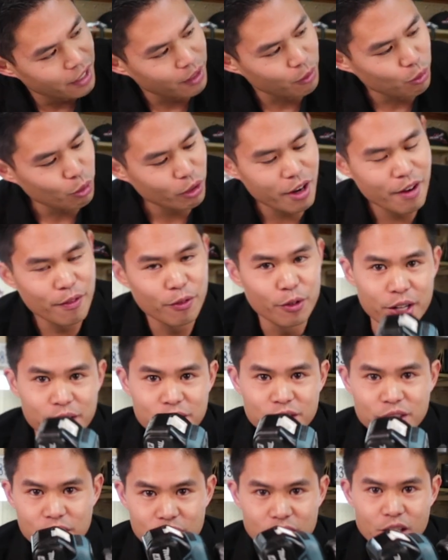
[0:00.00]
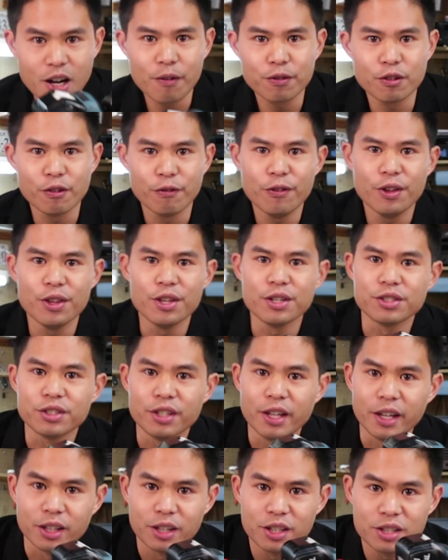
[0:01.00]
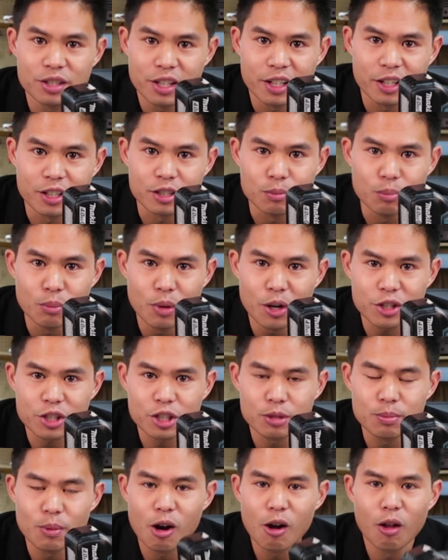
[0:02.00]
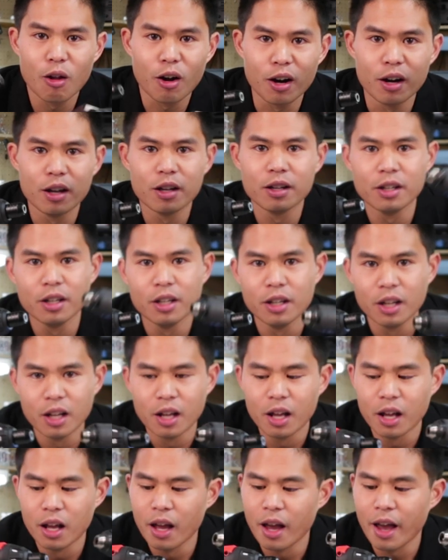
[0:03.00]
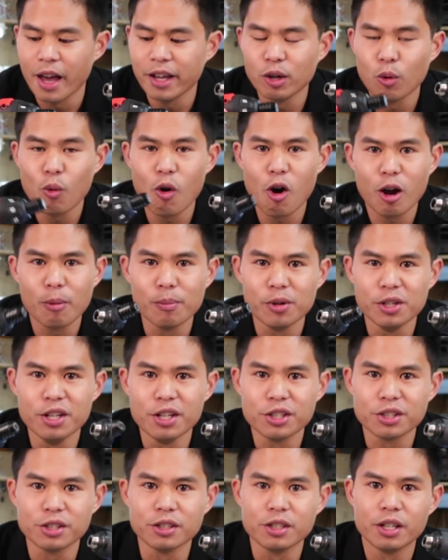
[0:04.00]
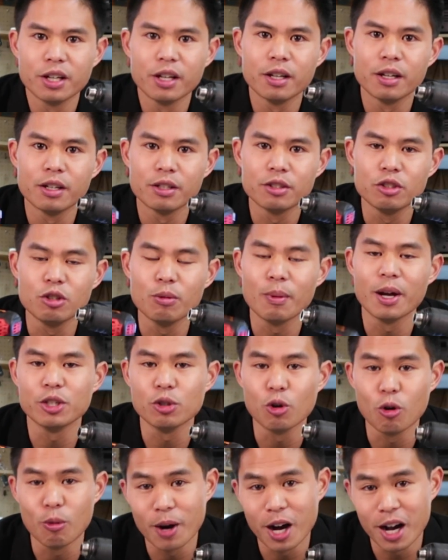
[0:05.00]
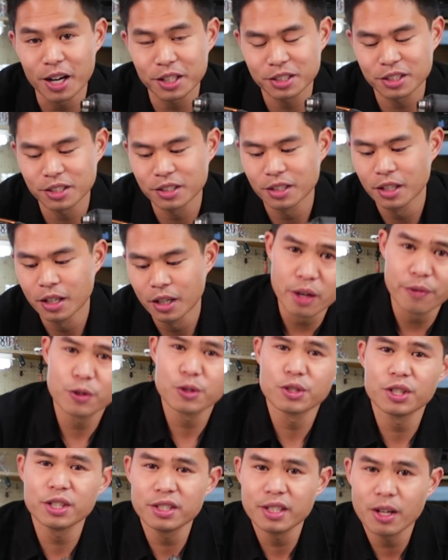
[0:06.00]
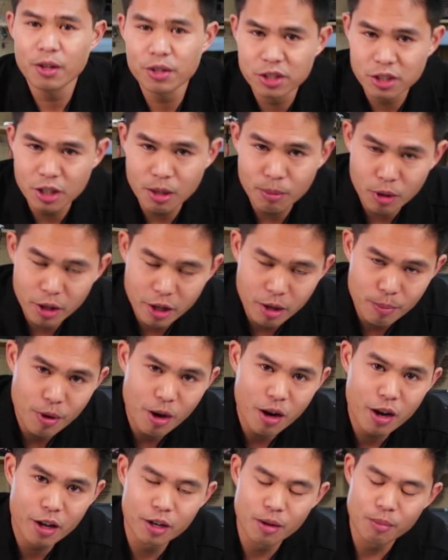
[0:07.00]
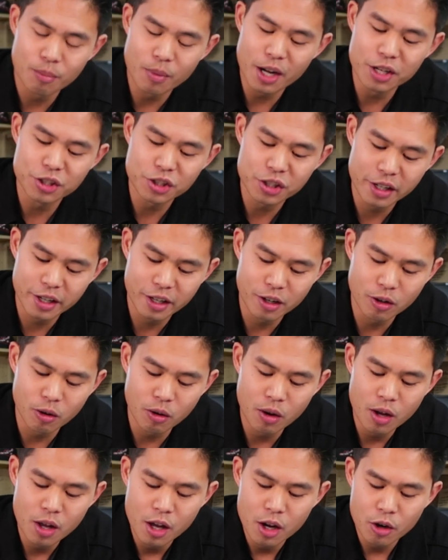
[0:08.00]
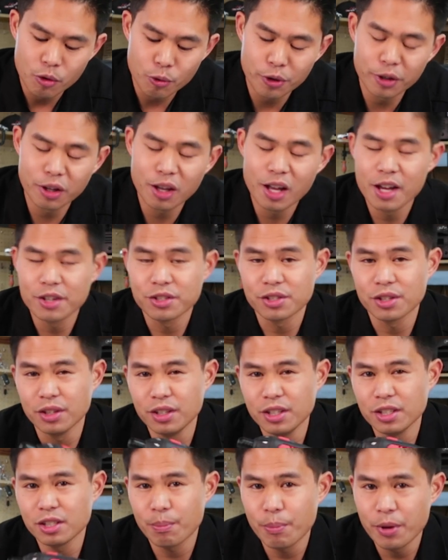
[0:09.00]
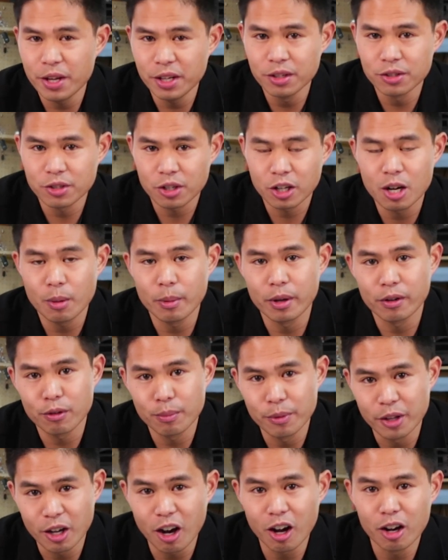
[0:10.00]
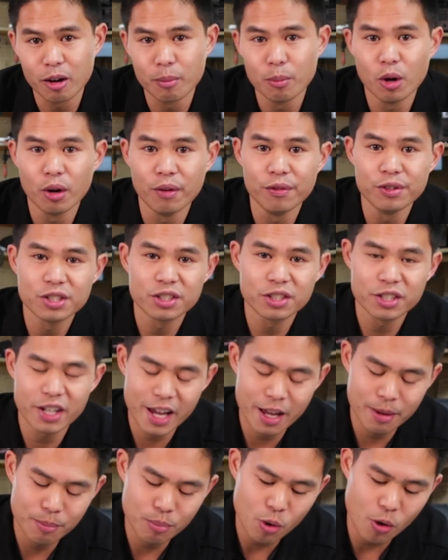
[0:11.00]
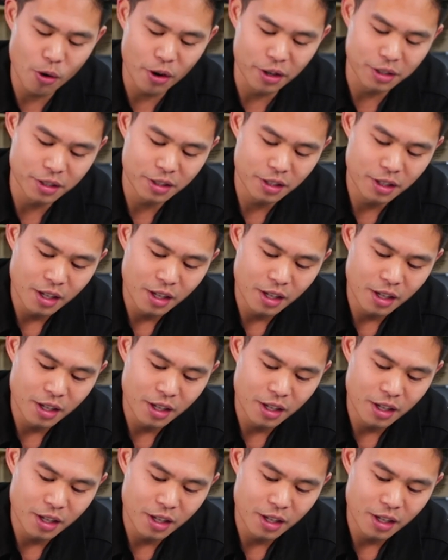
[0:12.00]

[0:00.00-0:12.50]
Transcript: and whatever. It's just tough to fit this thing. This thing is much smaller and a welcome addition to my toolbox. If you're just now stumbling upon my channel, realize these opinions are coming from the automotive standpoint.